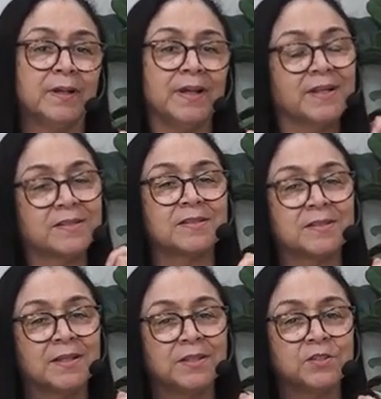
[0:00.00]

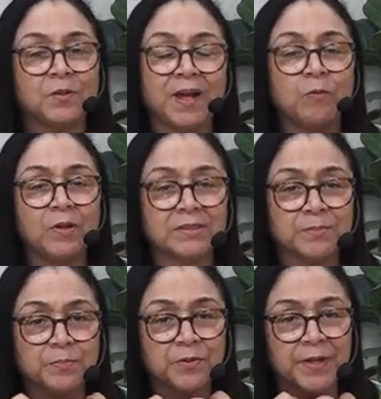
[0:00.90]
It's do I want
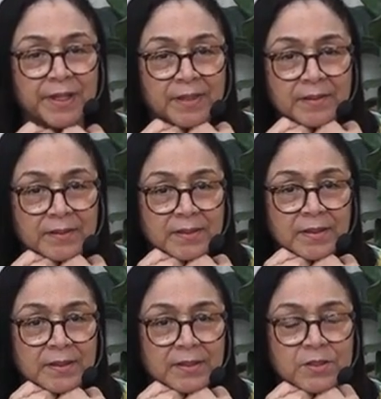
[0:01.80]
to pray?
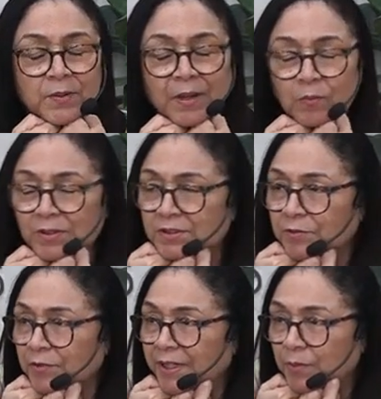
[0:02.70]
Do I want to
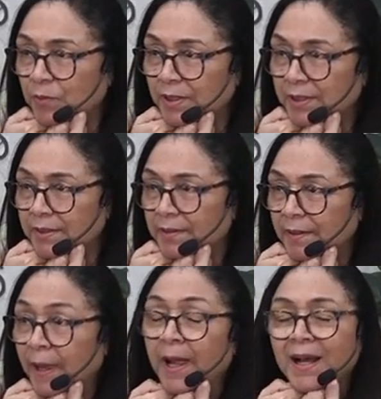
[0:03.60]
read the word?
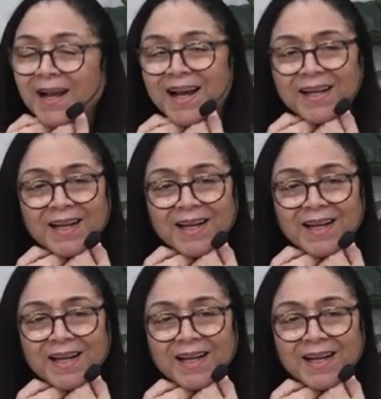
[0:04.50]
Can